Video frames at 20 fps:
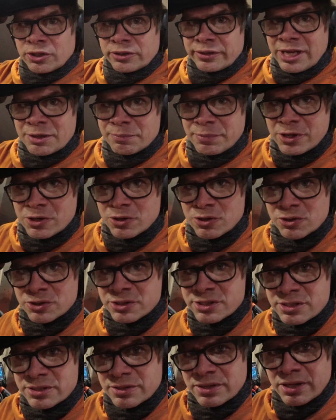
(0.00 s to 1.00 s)
all the time
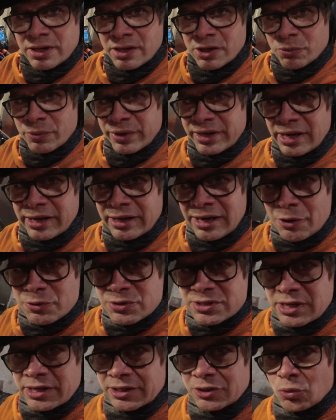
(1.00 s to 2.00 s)
because when I now
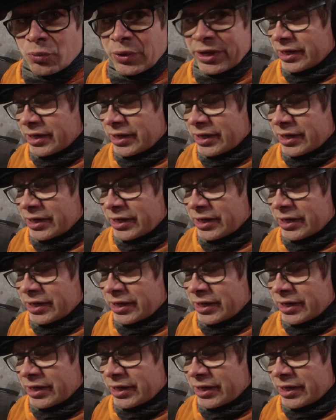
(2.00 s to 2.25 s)
start to